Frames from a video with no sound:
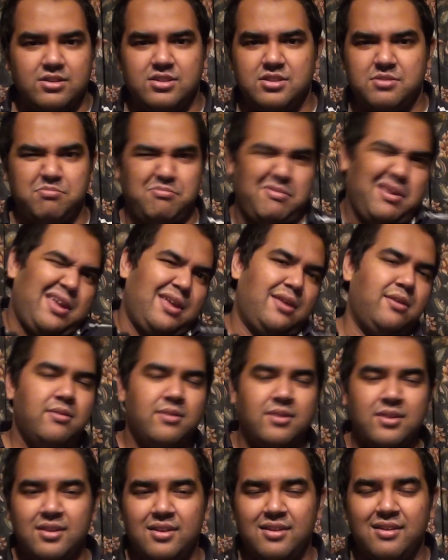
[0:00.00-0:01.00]
Just meh.
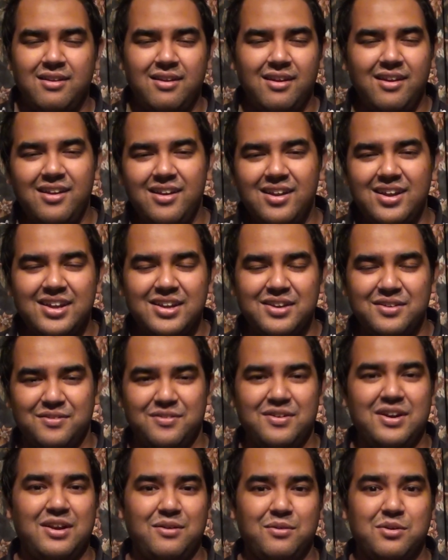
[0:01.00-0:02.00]
It
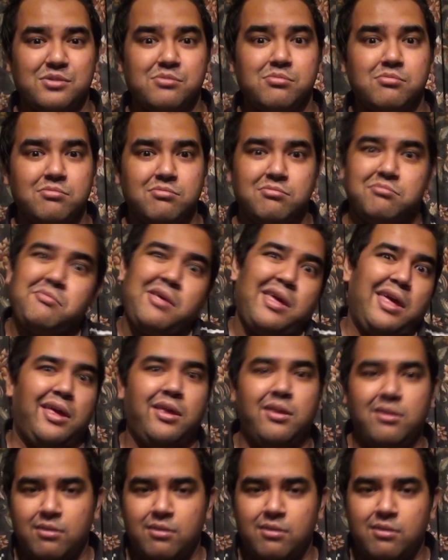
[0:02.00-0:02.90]
really was meh.